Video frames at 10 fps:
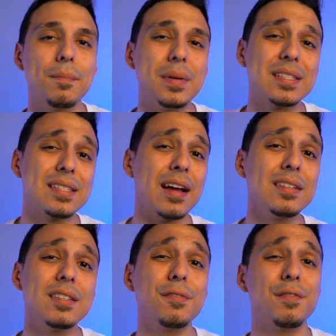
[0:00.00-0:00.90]

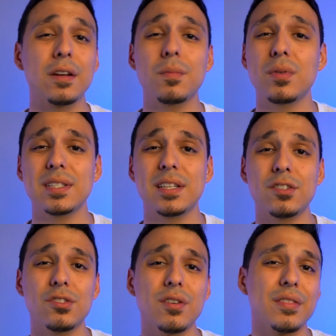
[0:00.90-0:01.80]
besides the fingerprint
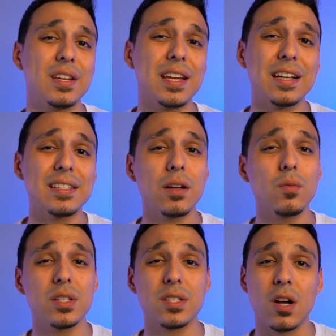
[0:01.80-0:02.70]
sensor, the next thing I
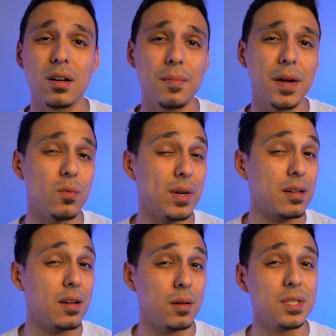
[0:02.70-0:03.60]
want to talk about when
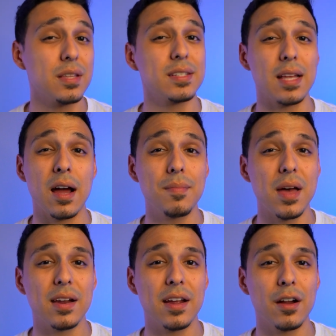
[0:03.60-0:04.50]
it comes to this
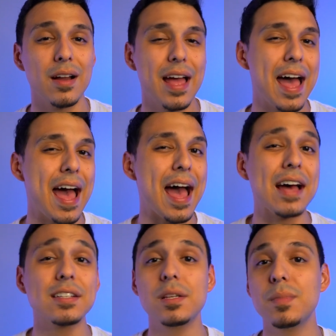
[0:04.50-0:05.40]
iPad Air
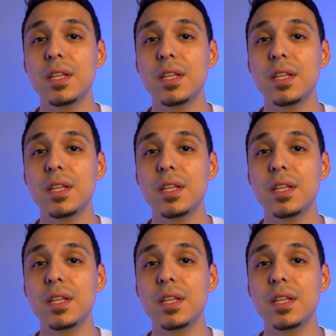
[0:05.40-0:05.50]
has to be